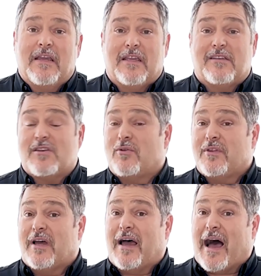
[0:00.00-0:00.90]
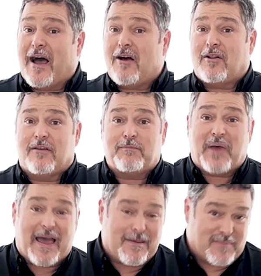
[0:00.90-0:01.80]
He's on the Isle of
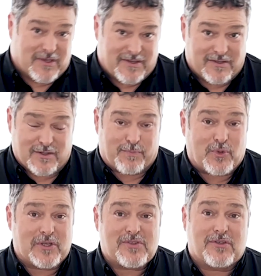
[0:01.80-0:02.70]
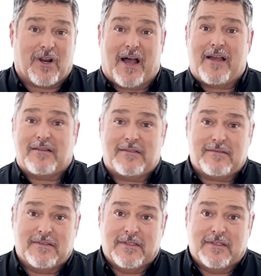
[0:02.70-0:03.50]
Patmos. It's a prisoner island.